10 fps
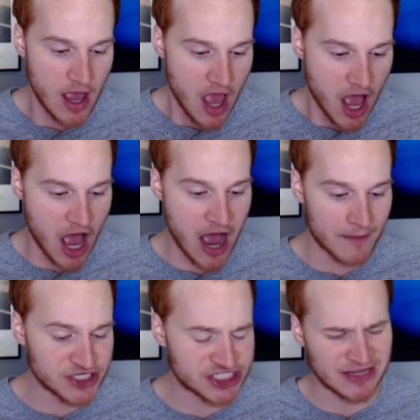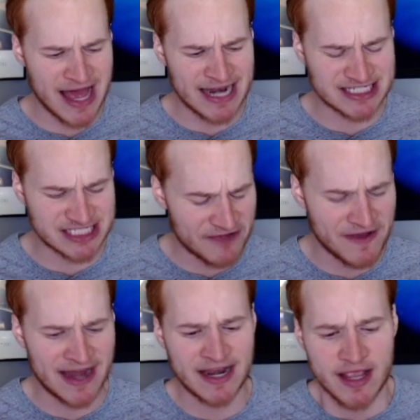Just a lot of stuff
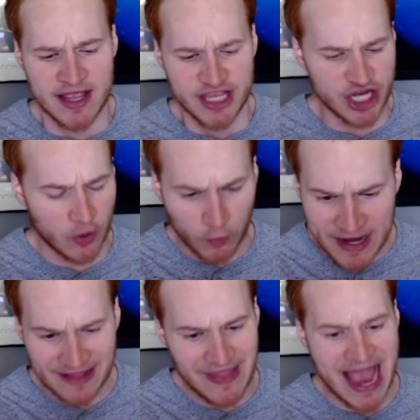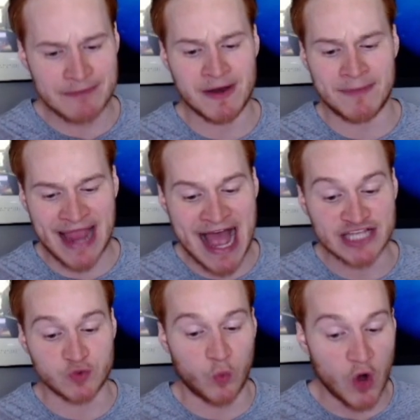on, you know, realignment. But
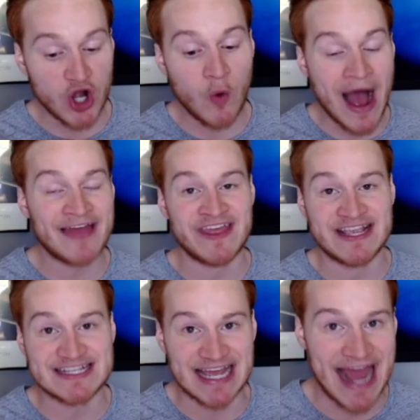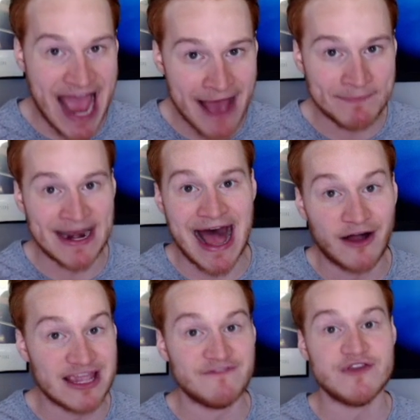guys, what do I think is going to happen? I'll
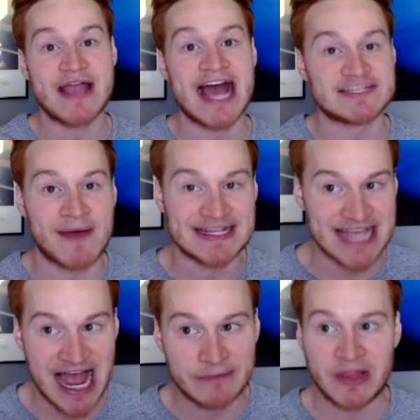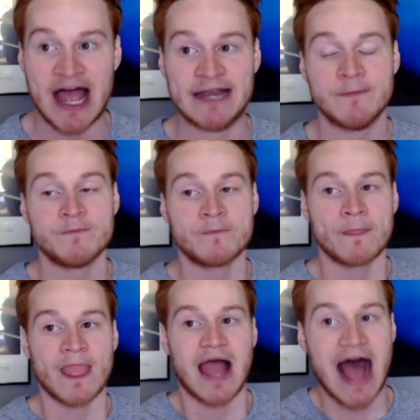give you guys my timeline.
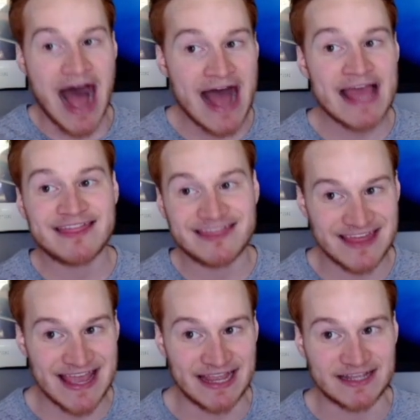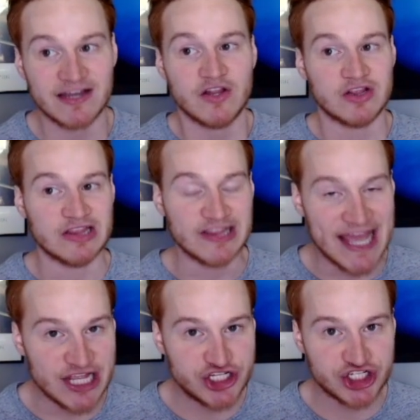I think
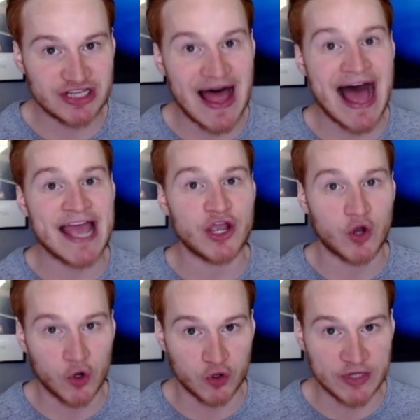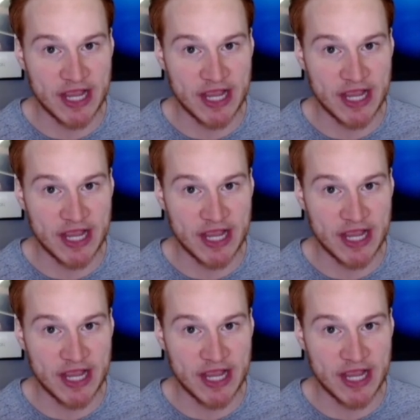late July, early